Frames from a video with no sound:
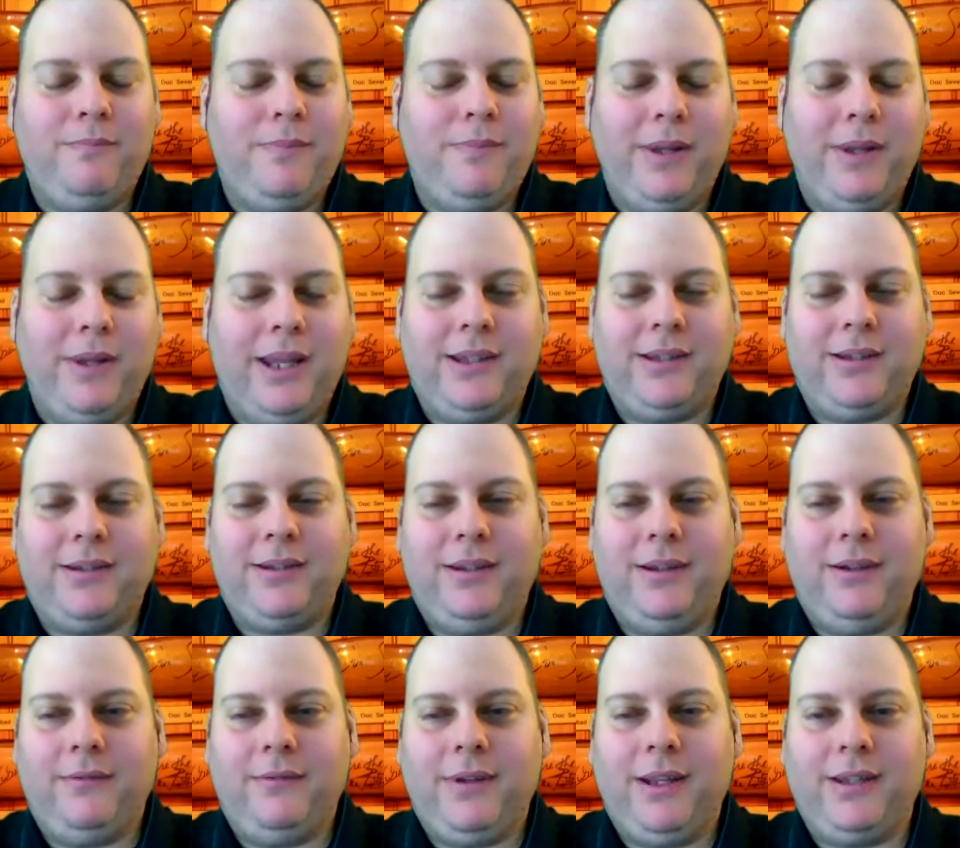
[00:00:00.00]
But that's
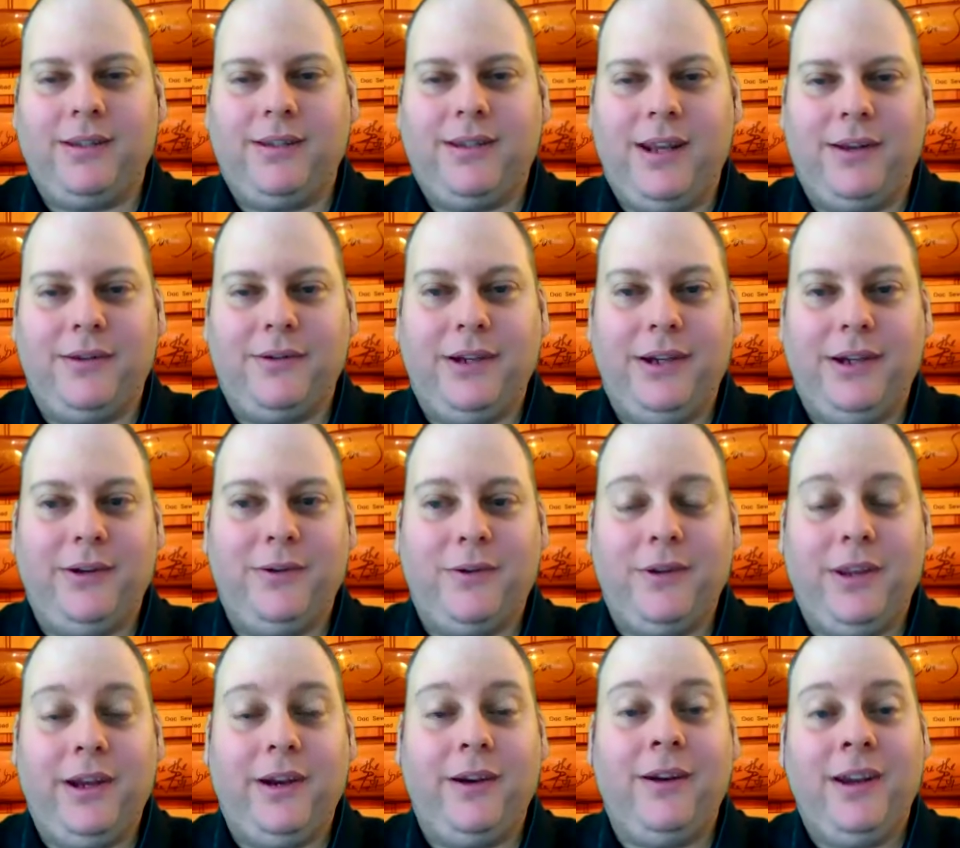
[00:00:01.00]
neither here
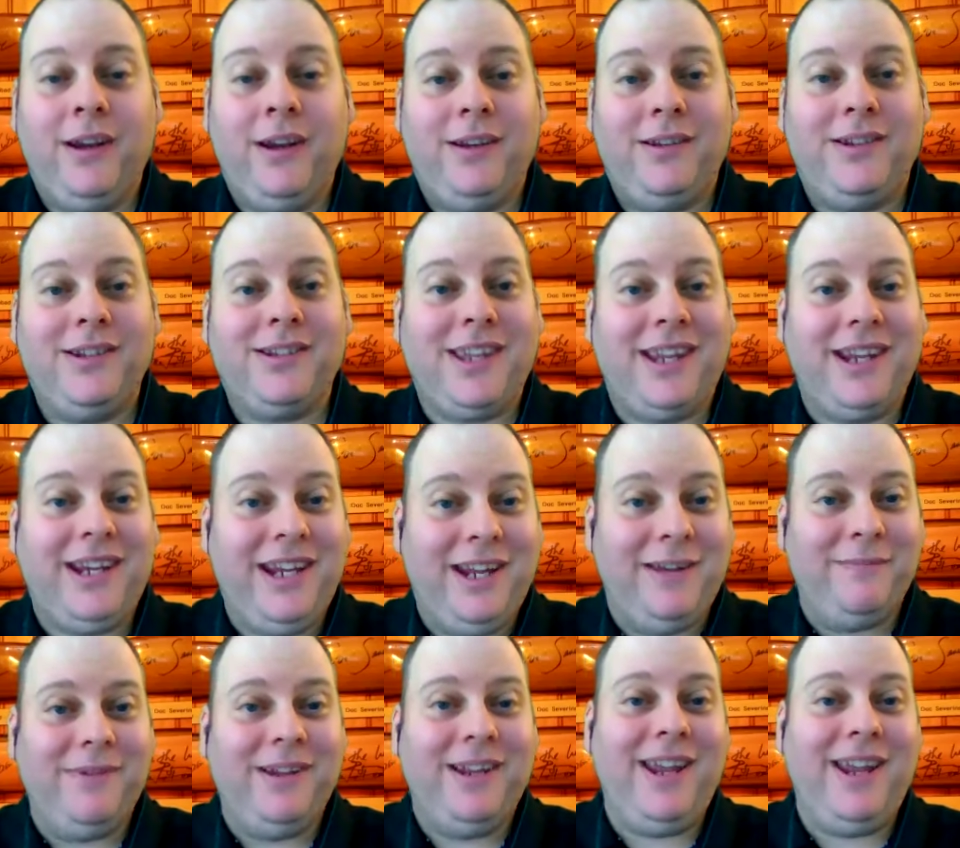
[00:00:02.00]
nor there, just like him.